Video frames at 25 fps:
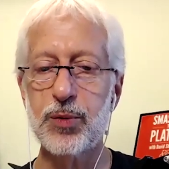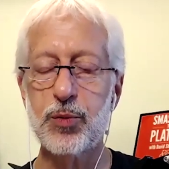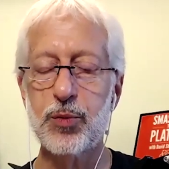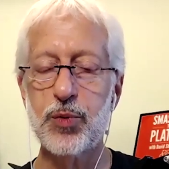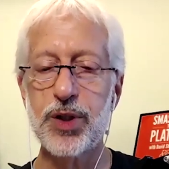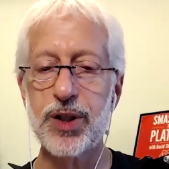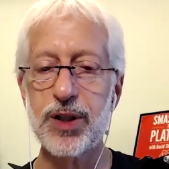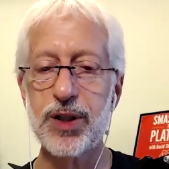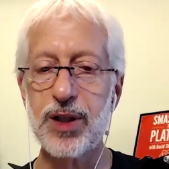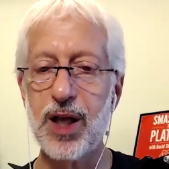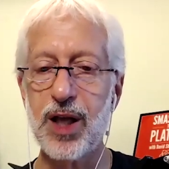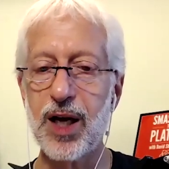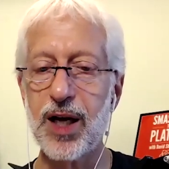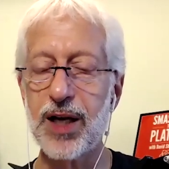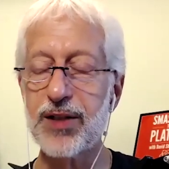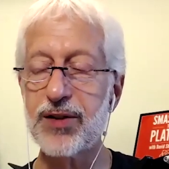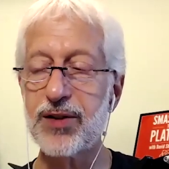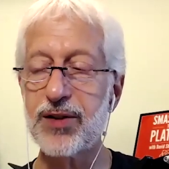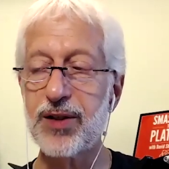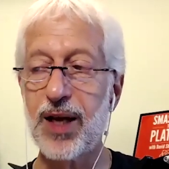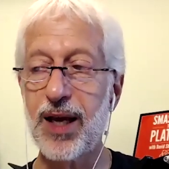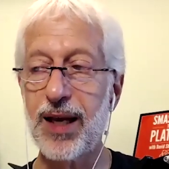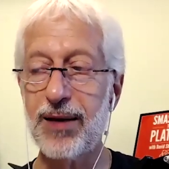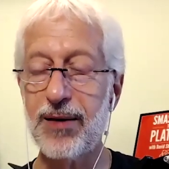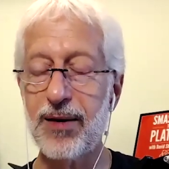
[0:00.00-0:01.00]
realize.
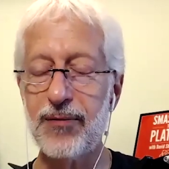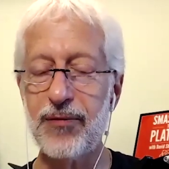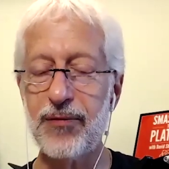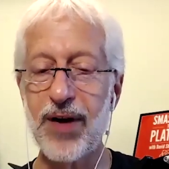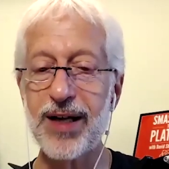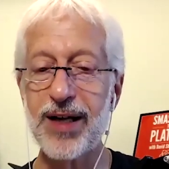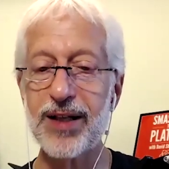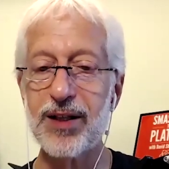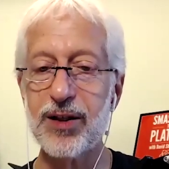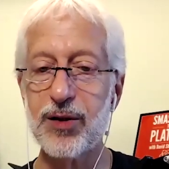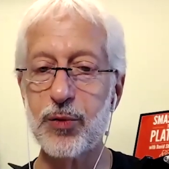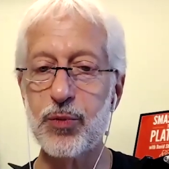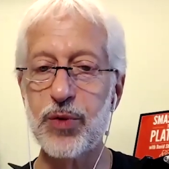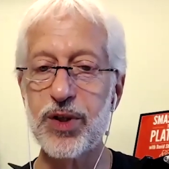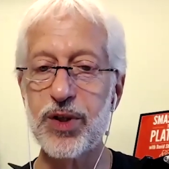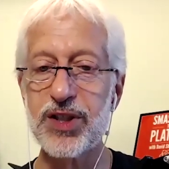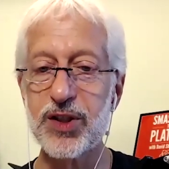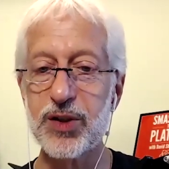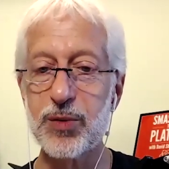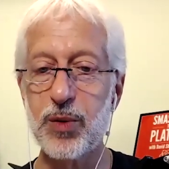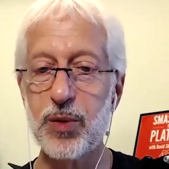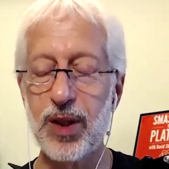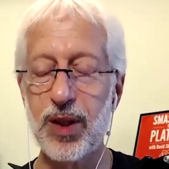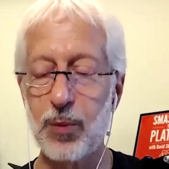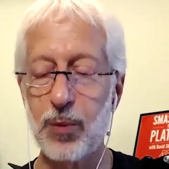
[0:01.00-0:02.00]
And frankly, the
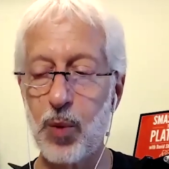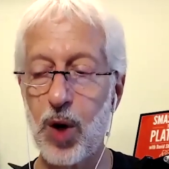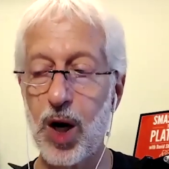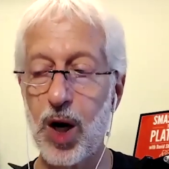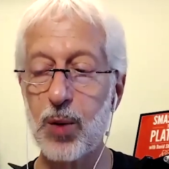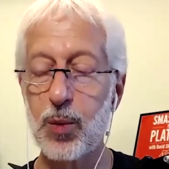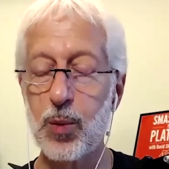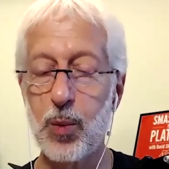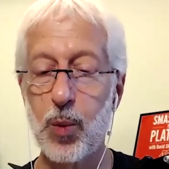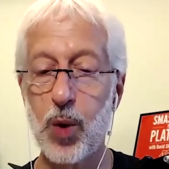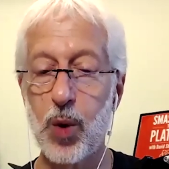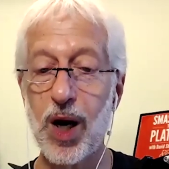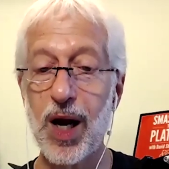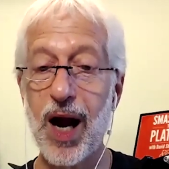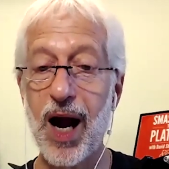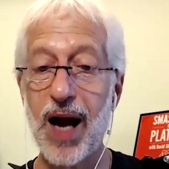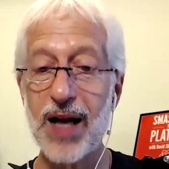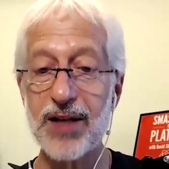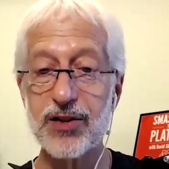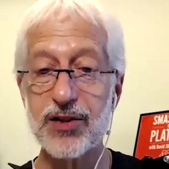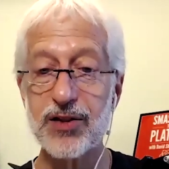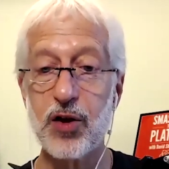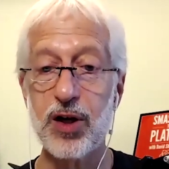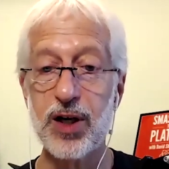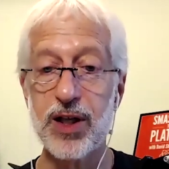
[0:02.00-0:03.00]
reason why why I
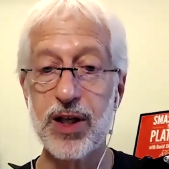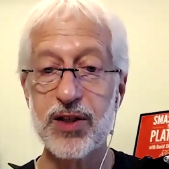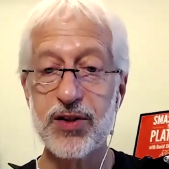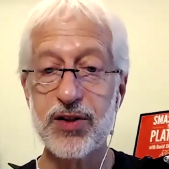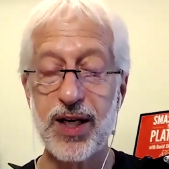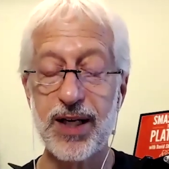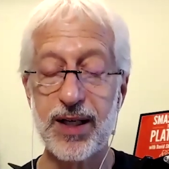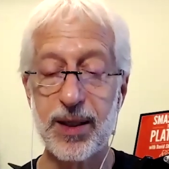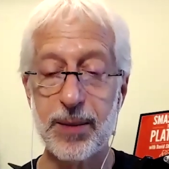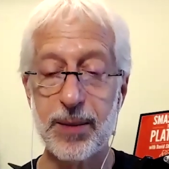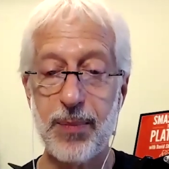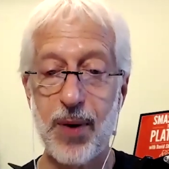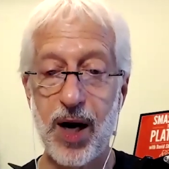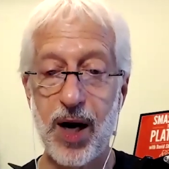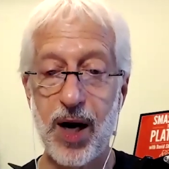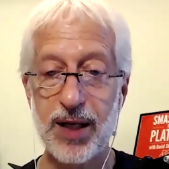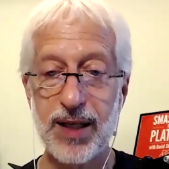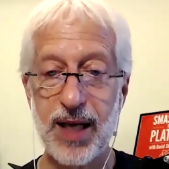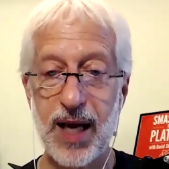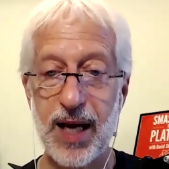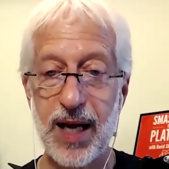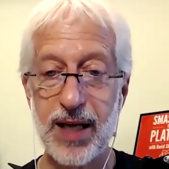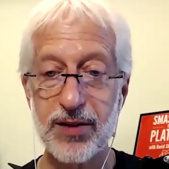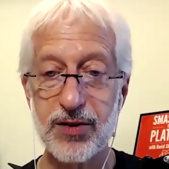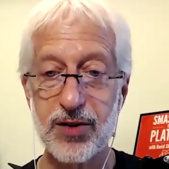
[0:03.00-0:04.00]
started a second
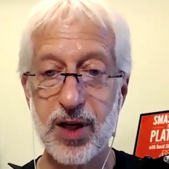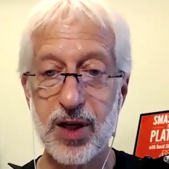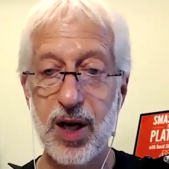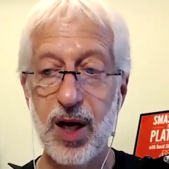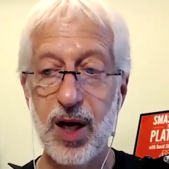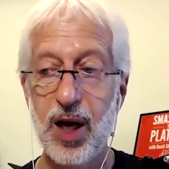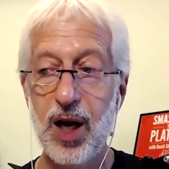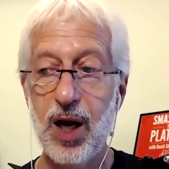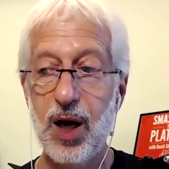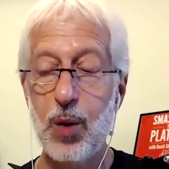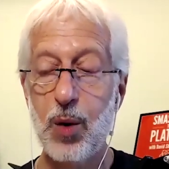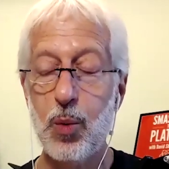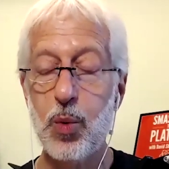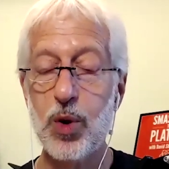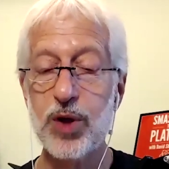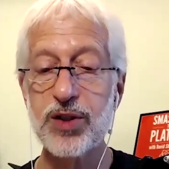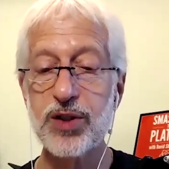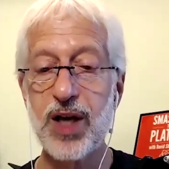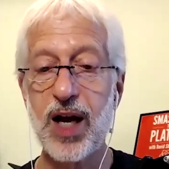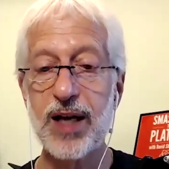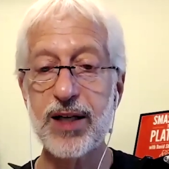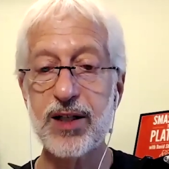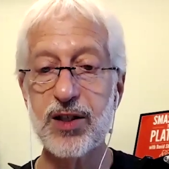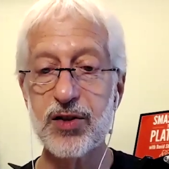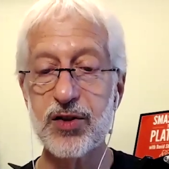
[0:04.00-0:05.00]
podcast was
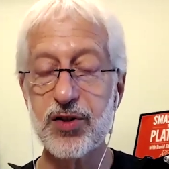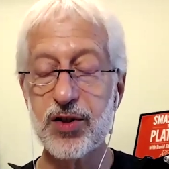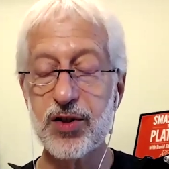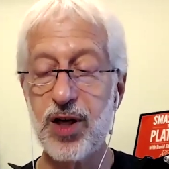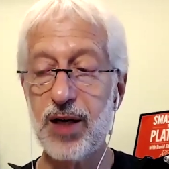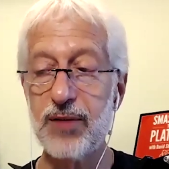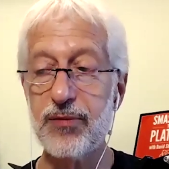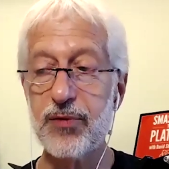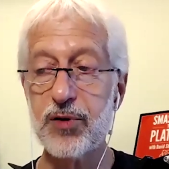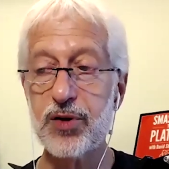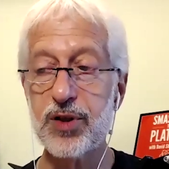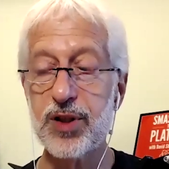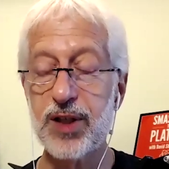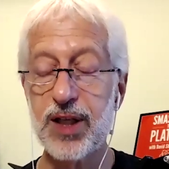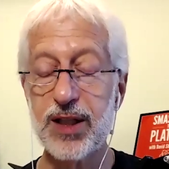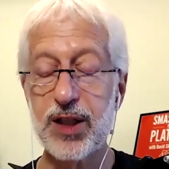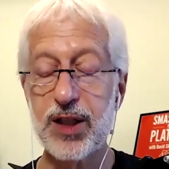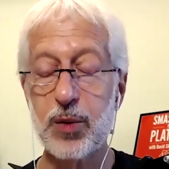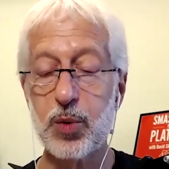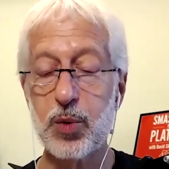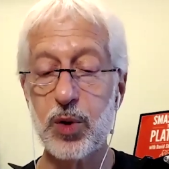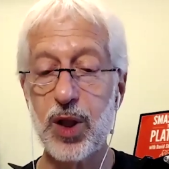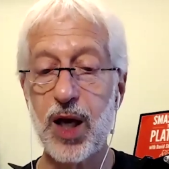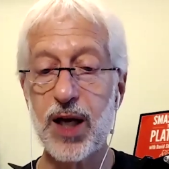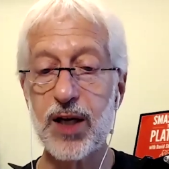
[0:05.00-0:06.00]
I discovered that
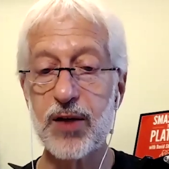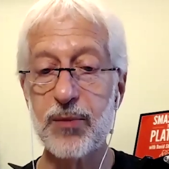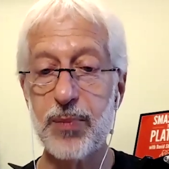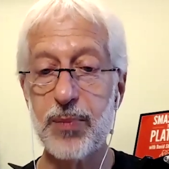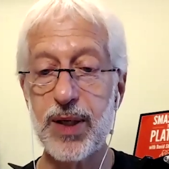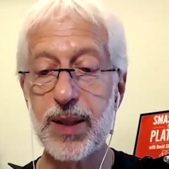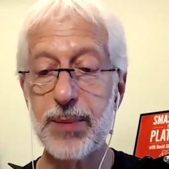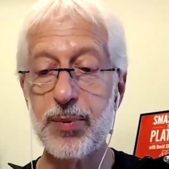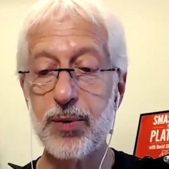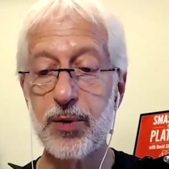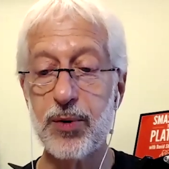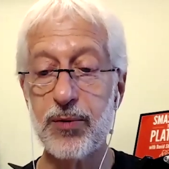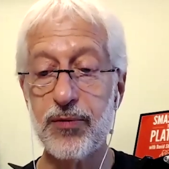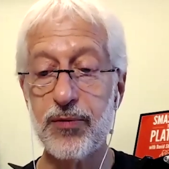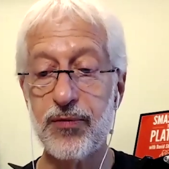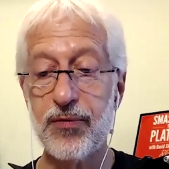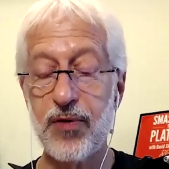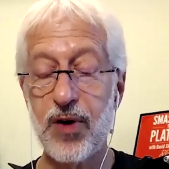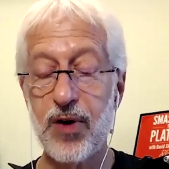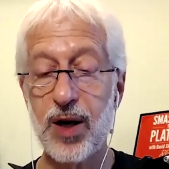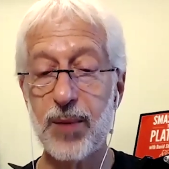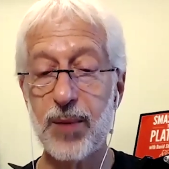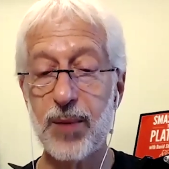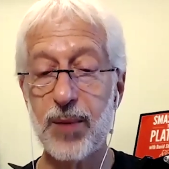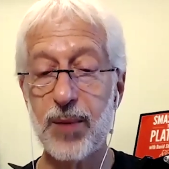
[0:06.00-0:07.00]
there were a lot of people
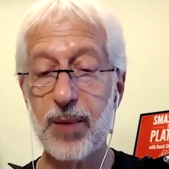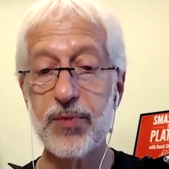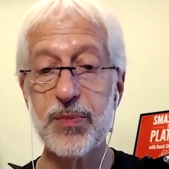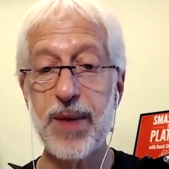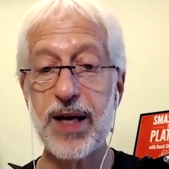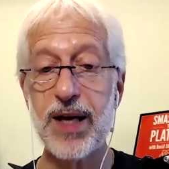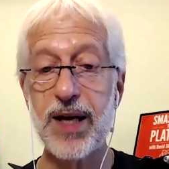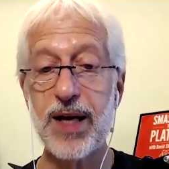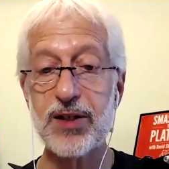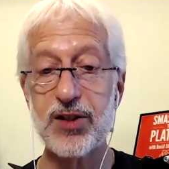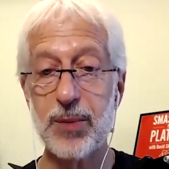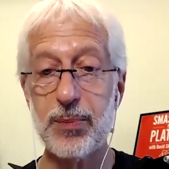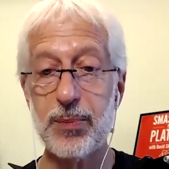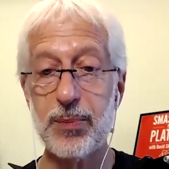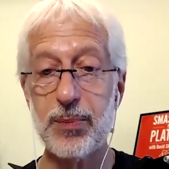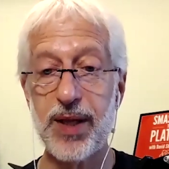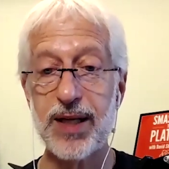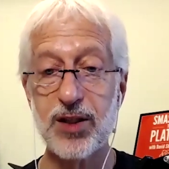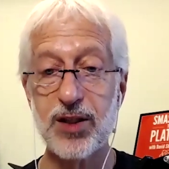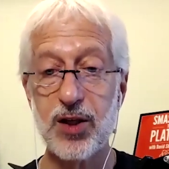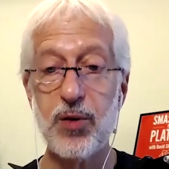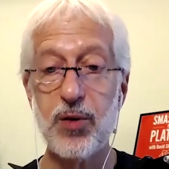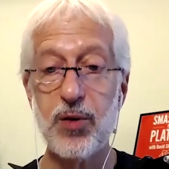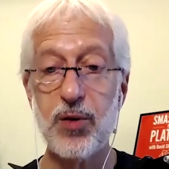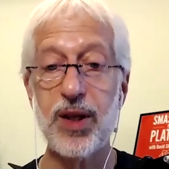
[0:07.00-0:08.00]
from Smashing the
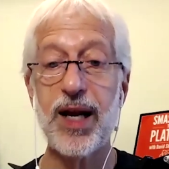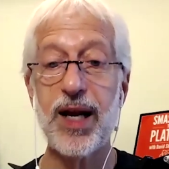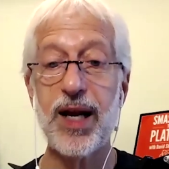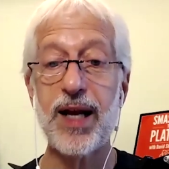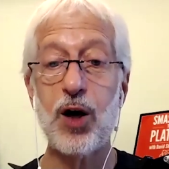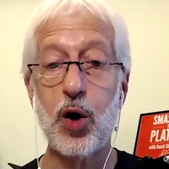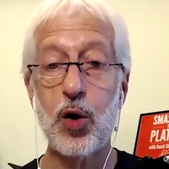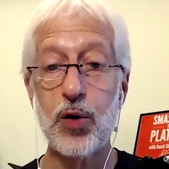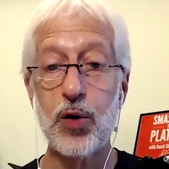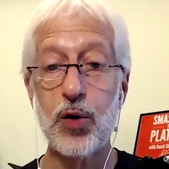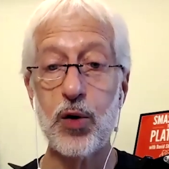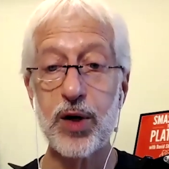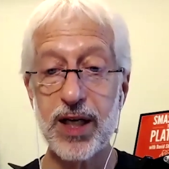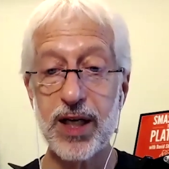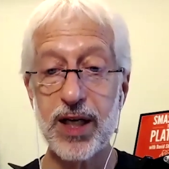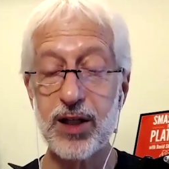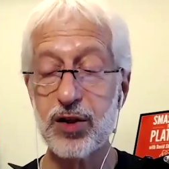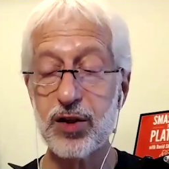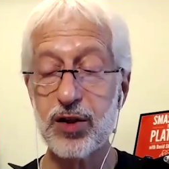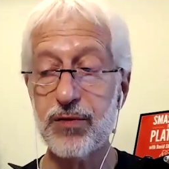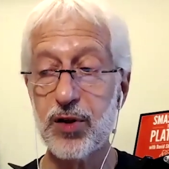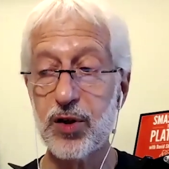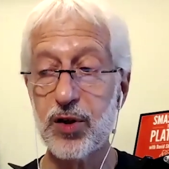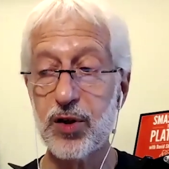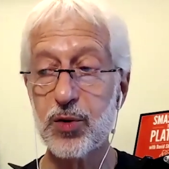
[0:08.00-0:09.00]
Plateau that I had already
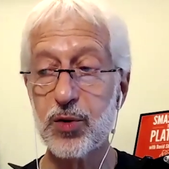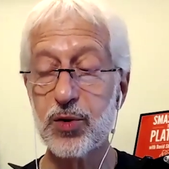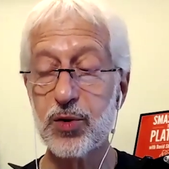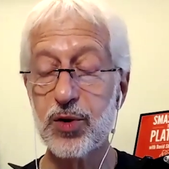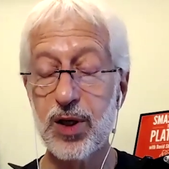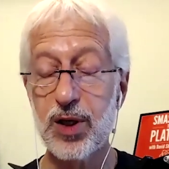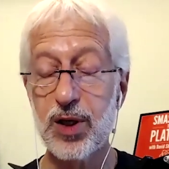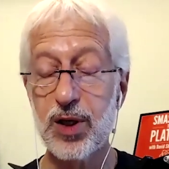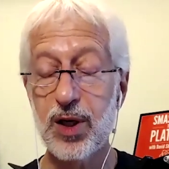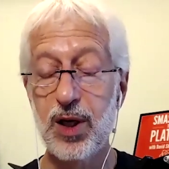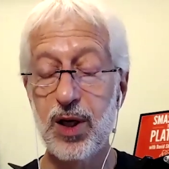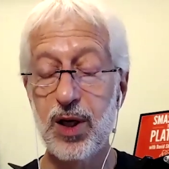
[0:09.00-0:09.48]
interviewed